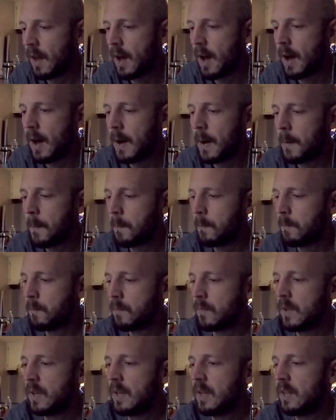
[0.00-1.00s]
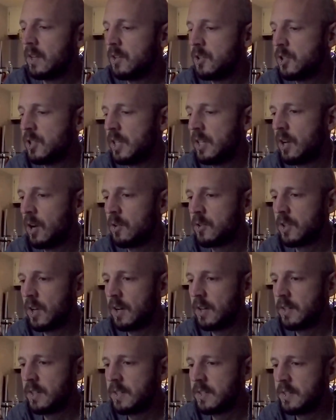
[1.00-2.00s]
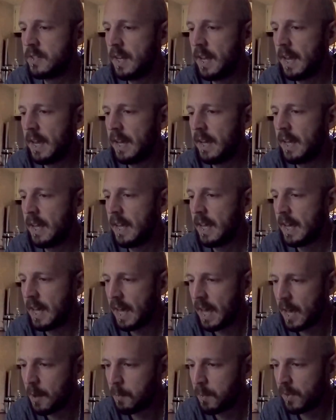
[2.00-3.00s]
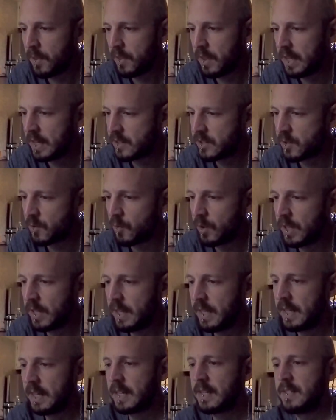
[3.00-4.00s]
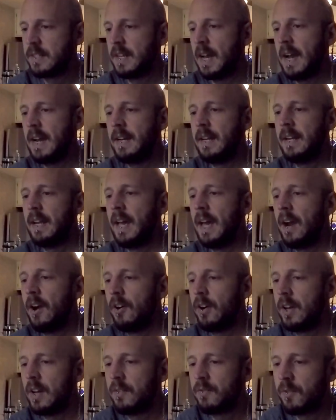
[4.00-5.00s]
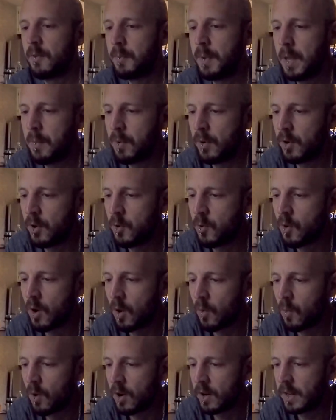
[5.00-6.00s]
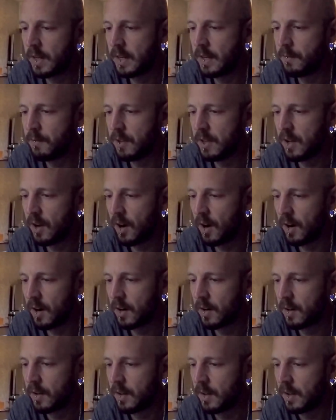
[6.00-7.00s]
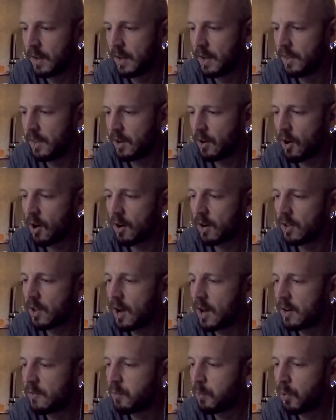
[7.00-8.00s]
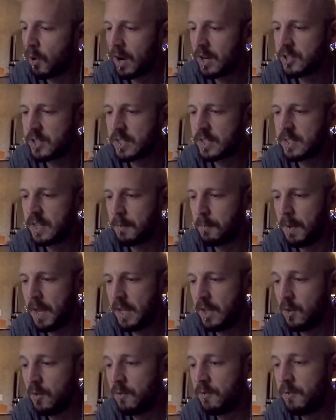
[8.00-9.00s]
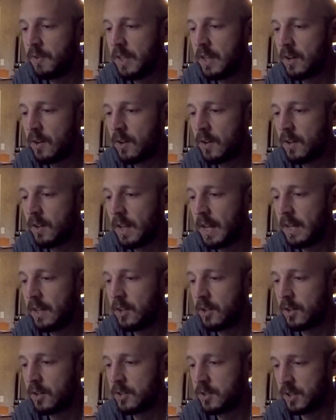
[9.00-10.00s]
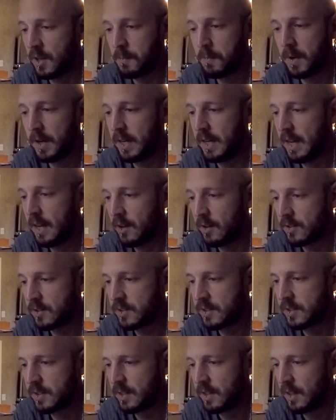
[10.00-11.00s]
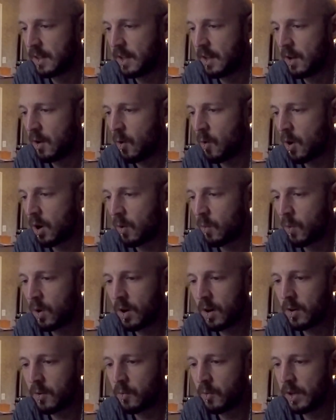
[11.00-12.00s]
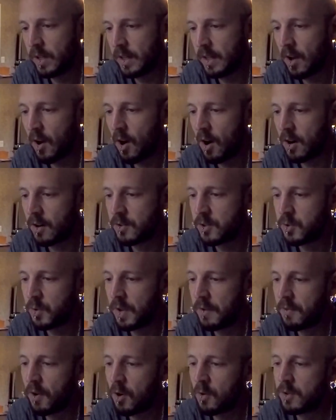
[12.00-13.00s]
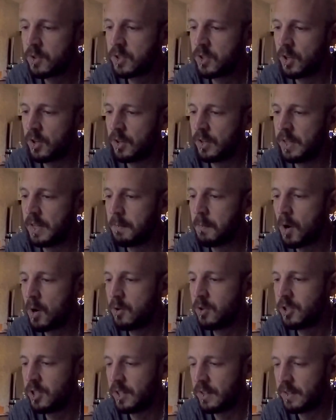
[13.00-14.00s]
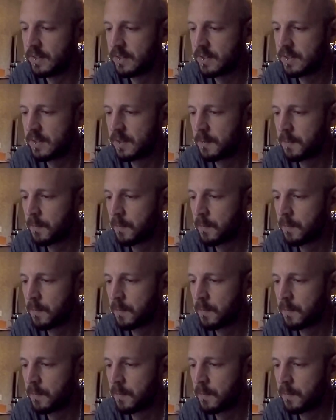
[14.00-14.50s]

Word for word: Um, she goes on to say, empathy is a really exciting area for people who are working in V R. There are a lot of projects that make you feel like you're somebody else, or work really hard to evoke certain emotions.